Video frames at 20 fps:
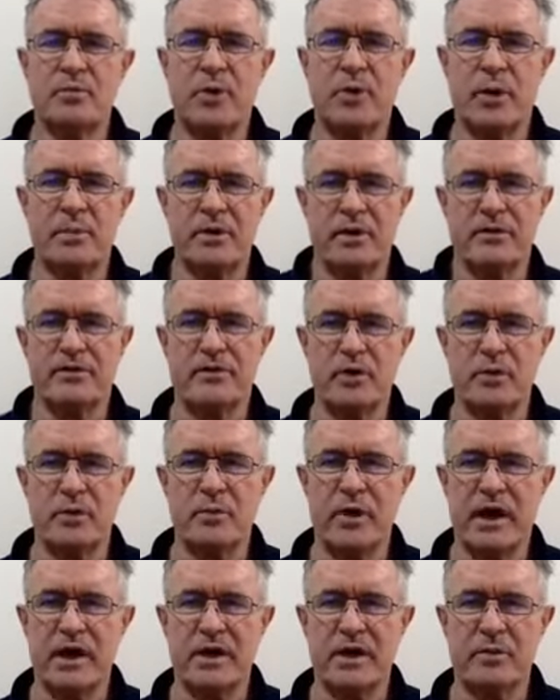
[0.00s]
popular
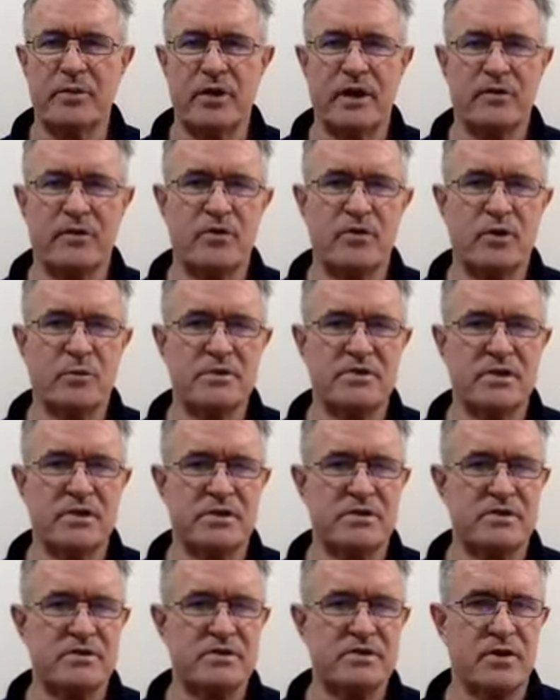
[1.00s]
third-party platforms
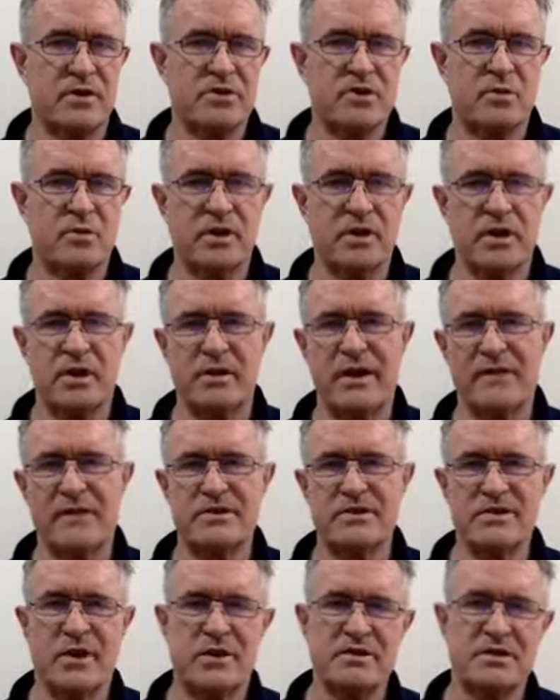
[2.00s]
such as social media,
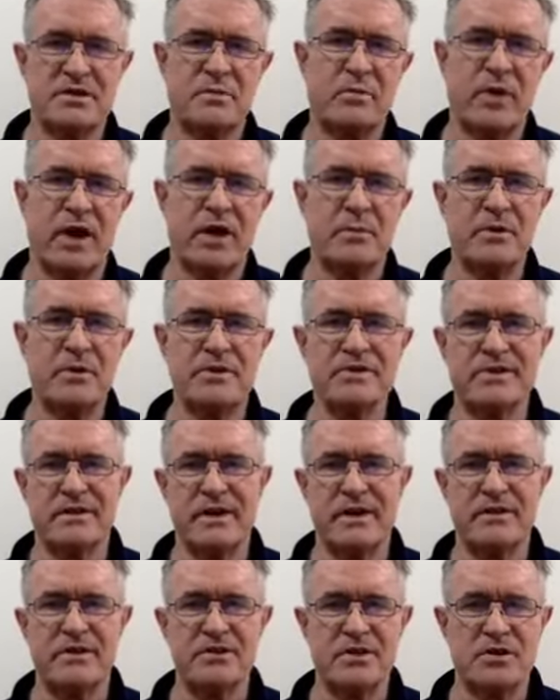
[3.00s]
advertising, payments, and
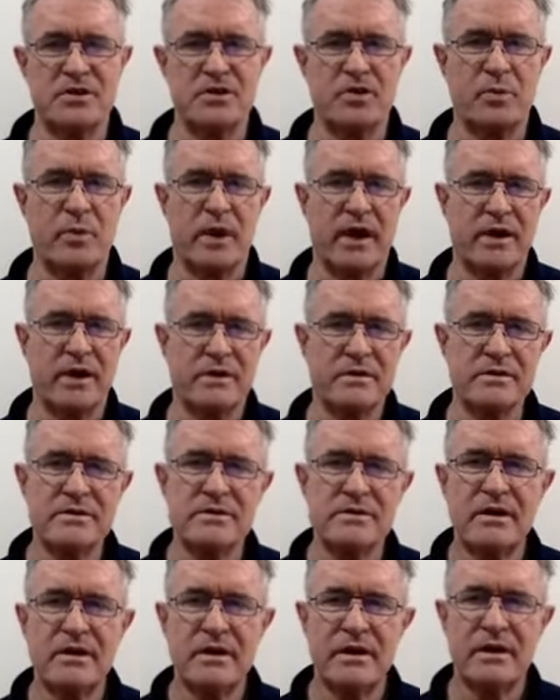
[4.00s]
other digital
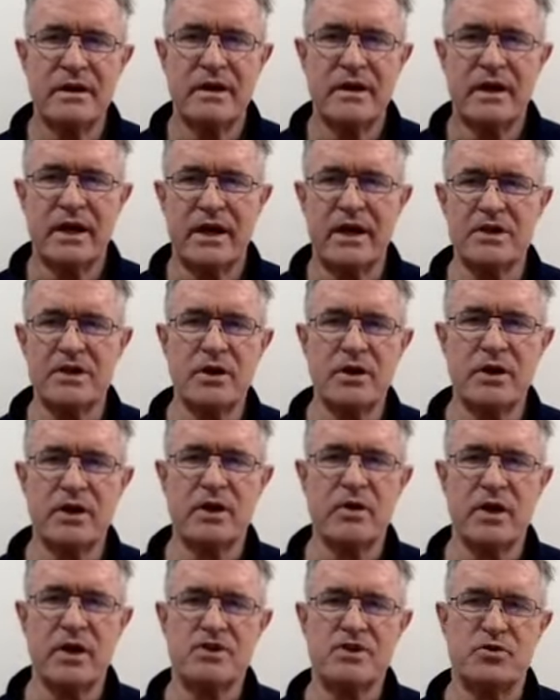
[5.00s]
partners. And agile
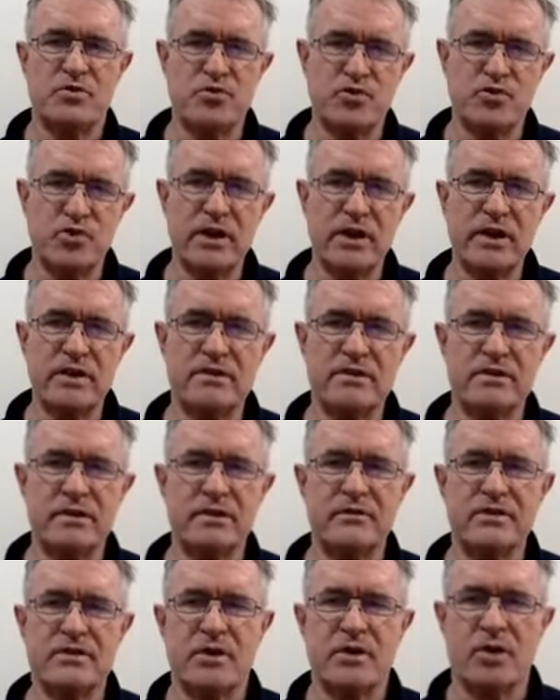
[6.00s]
integration really
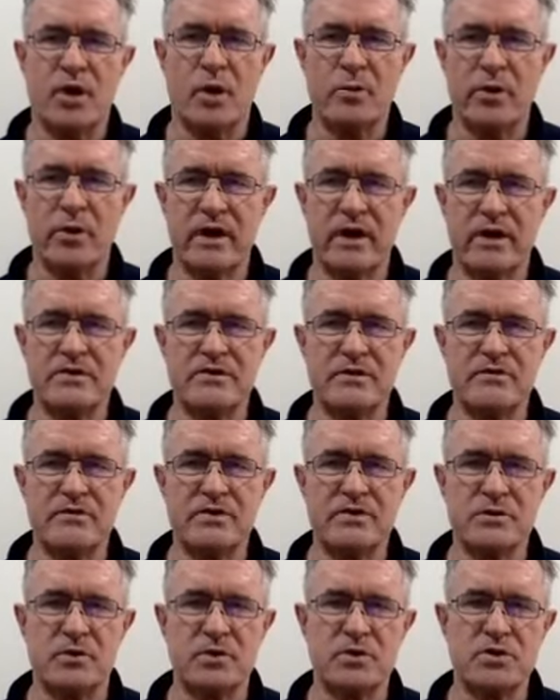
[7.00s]
delivers a comprehensive
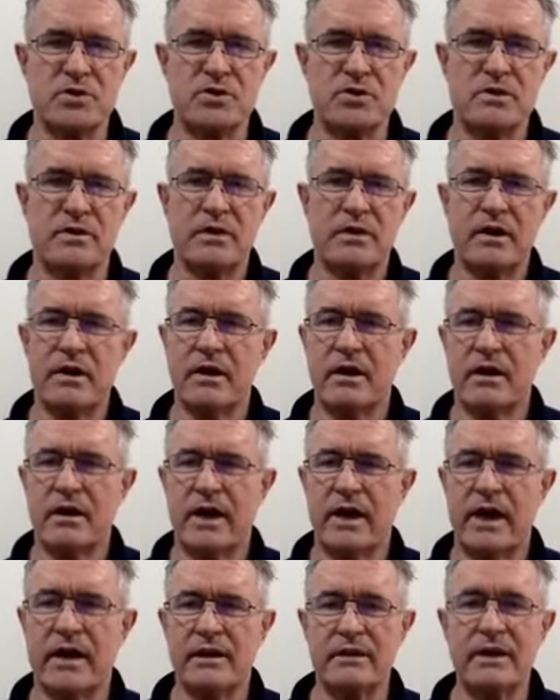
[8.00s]
solution
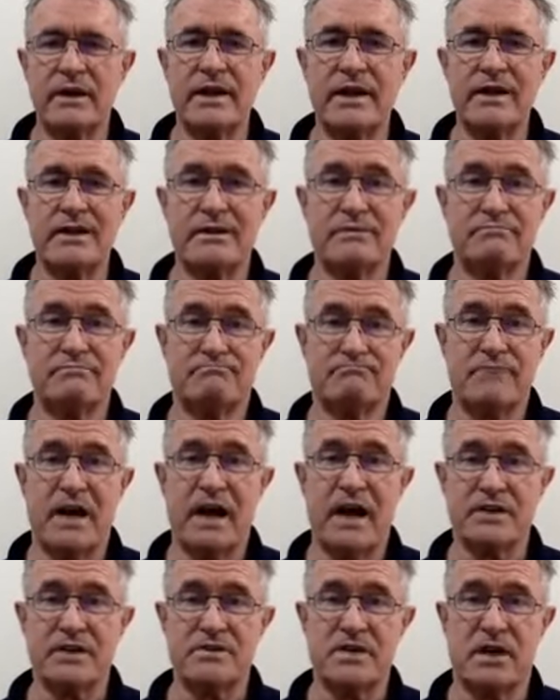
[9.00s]
and a leading
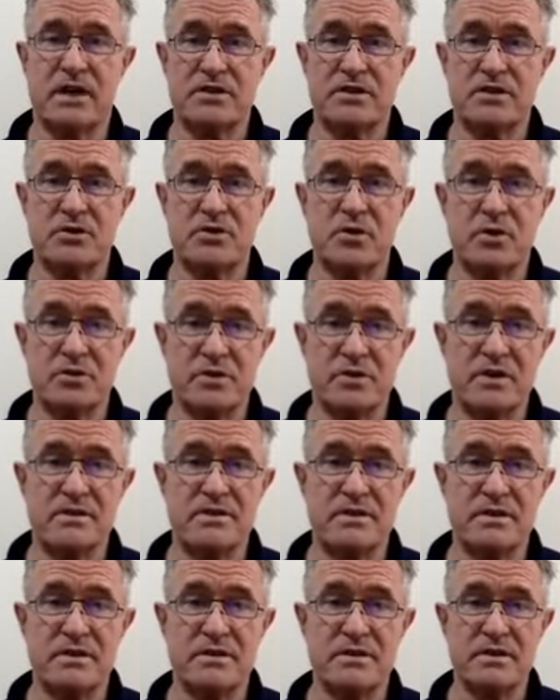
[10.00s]
architecture to
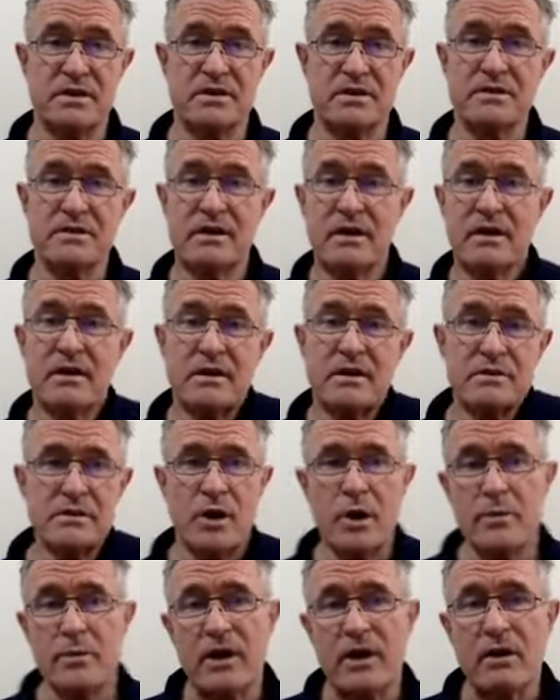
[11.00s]
address these needs. So
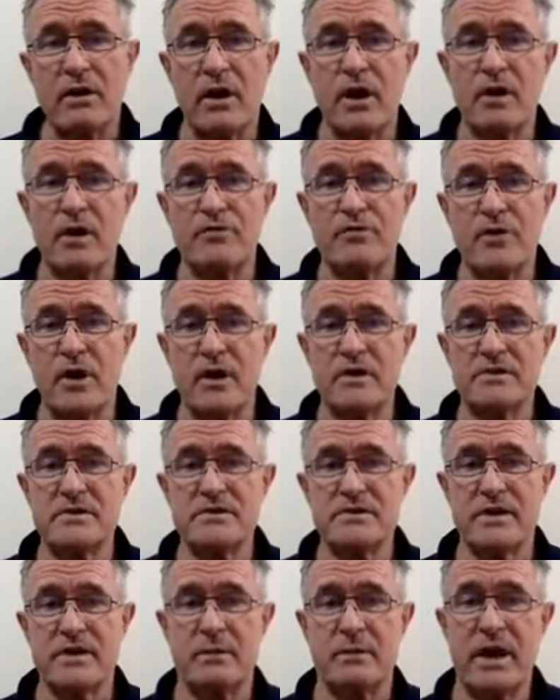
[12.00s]
I hope that
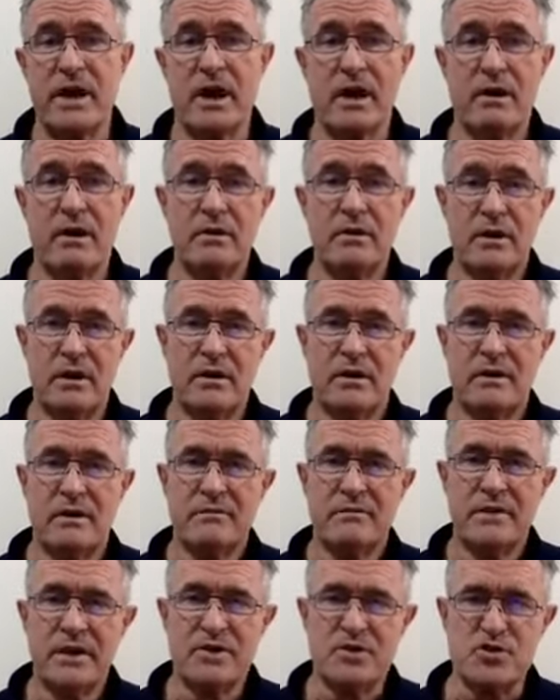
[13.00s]
clarifies how
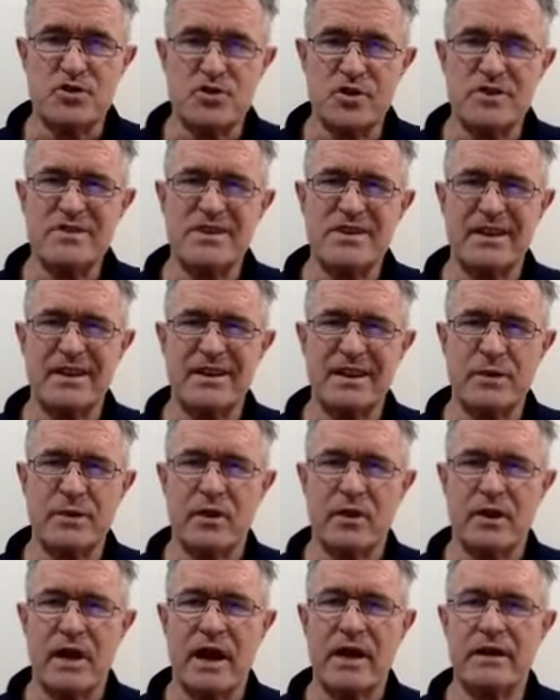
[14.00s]
intrinsically
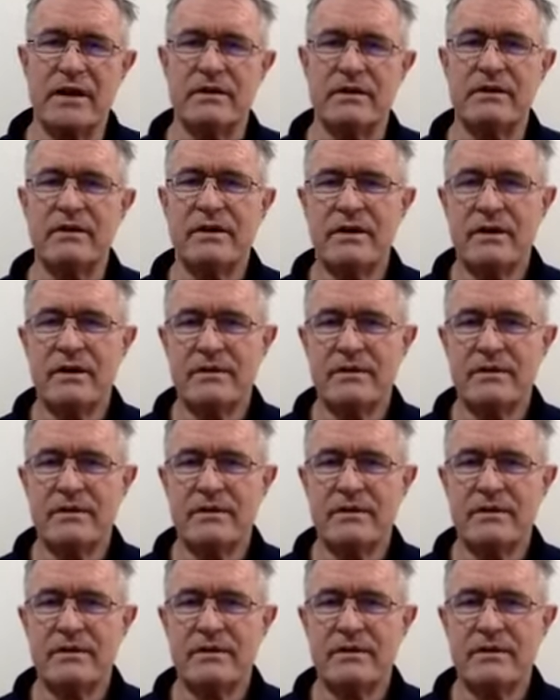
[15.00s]
related